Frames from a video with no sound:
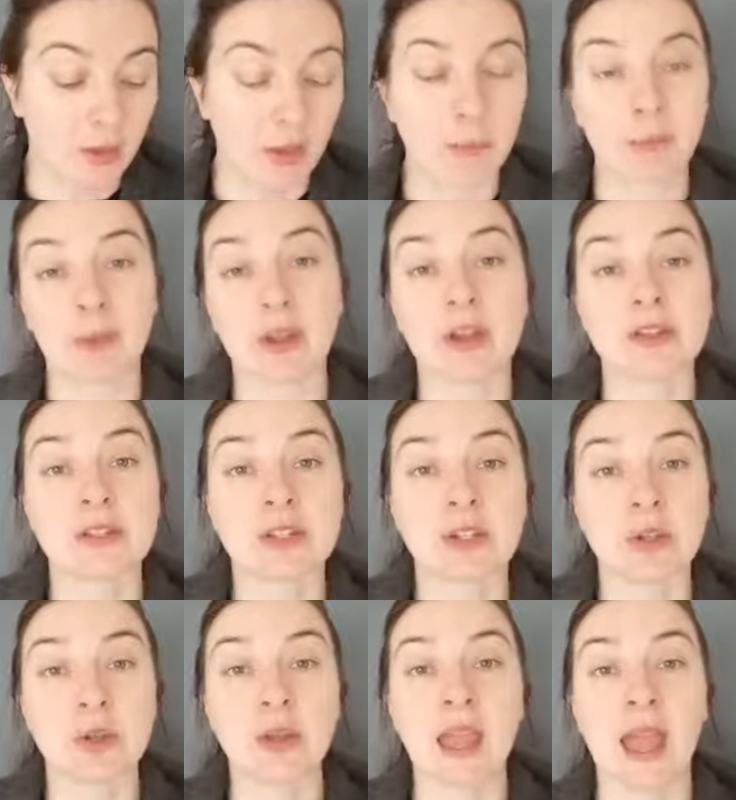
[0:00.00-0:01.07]
because
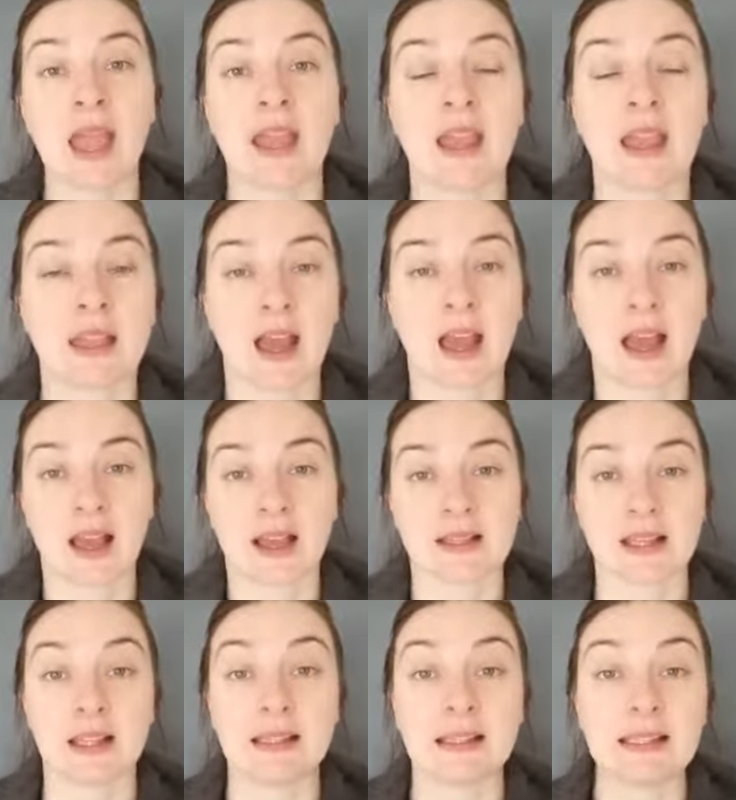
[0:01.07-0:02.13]
the UK has
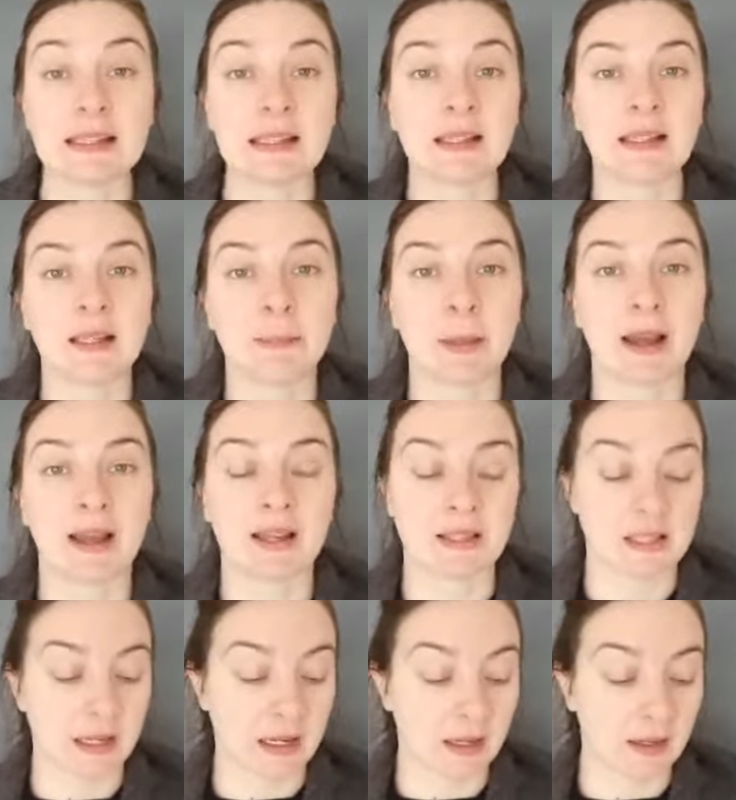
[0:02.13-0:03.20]
a legally
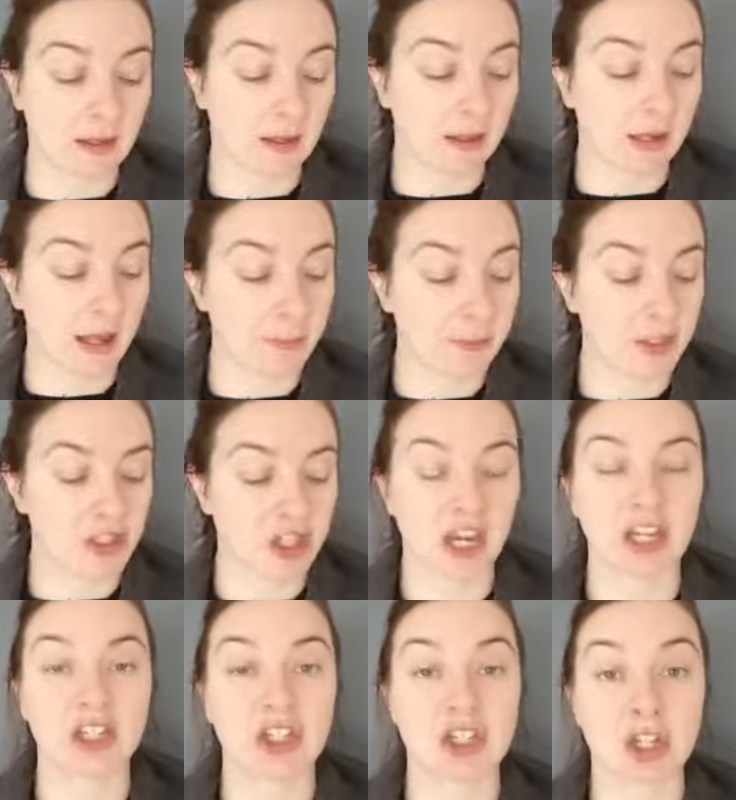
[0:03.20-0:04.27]
binding climate
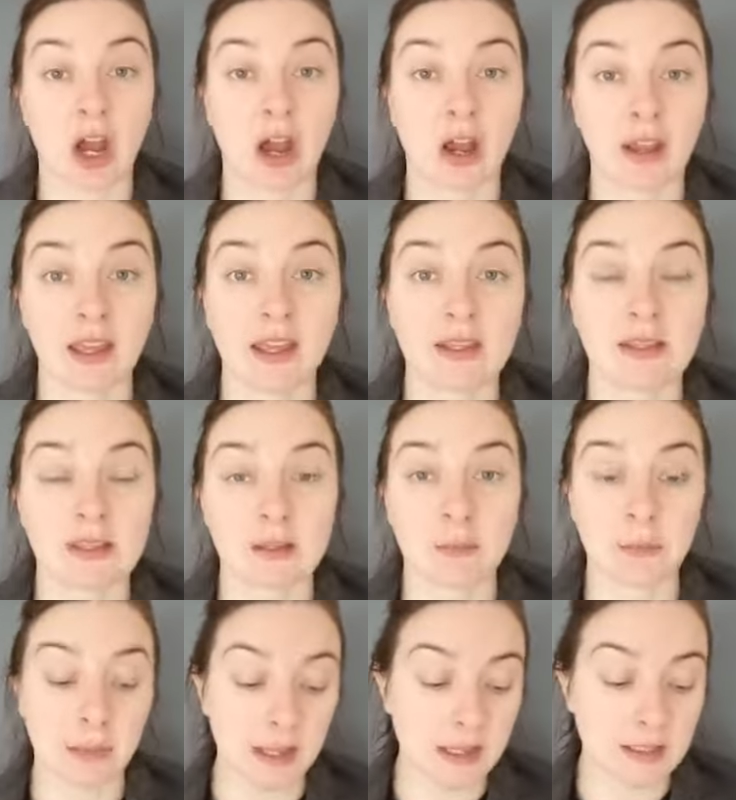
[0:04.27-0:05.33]
change target to
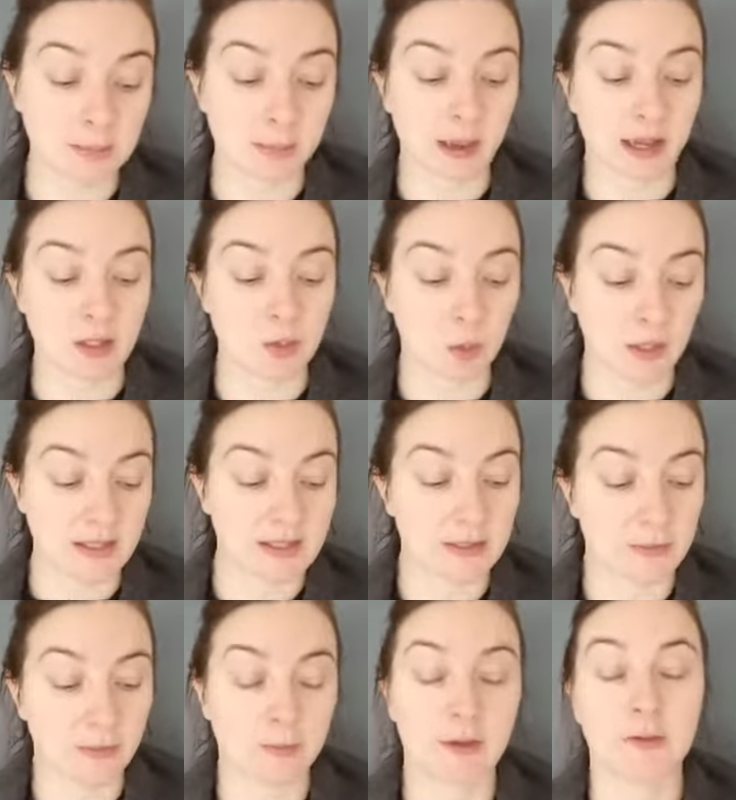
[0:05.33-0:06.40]
meet by
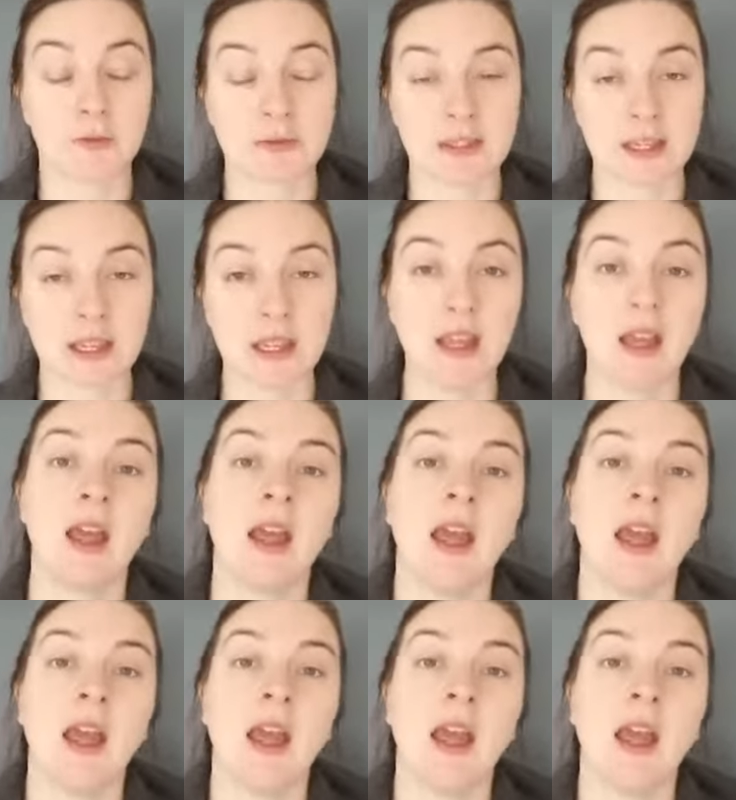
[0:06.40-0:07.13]
2050,